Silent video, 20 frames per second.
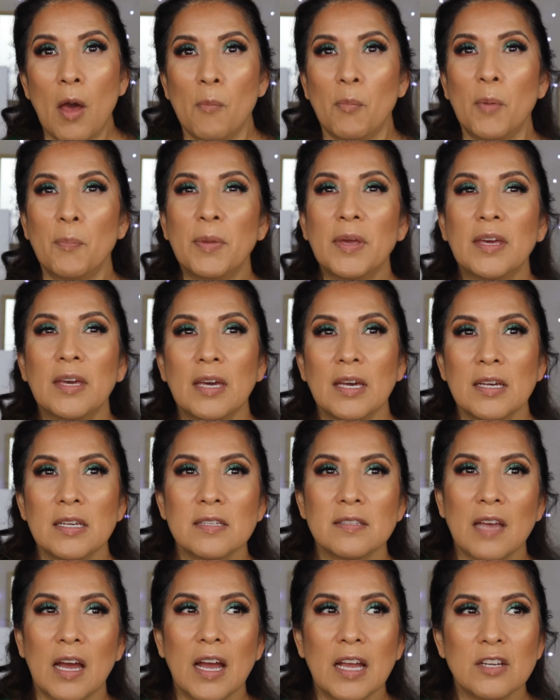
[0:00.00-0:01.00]
but
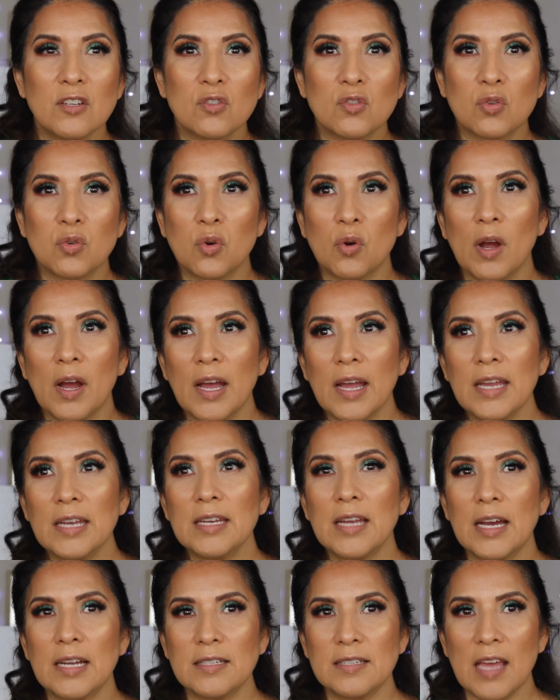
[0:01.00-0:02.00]
because I try
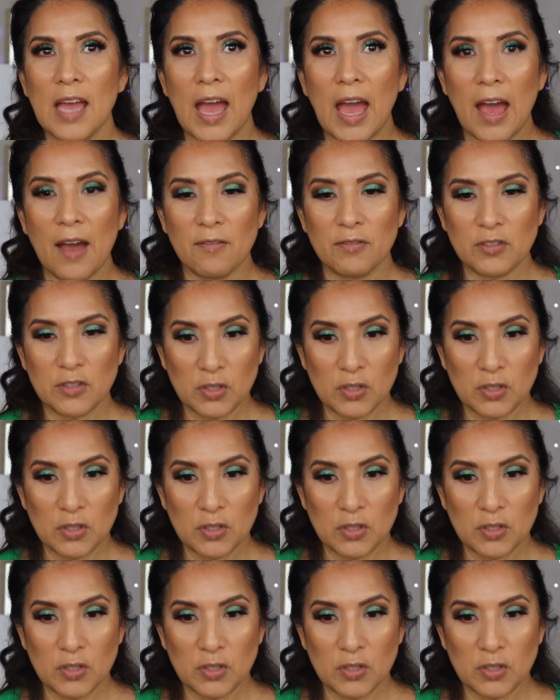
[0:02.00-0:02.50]
not to have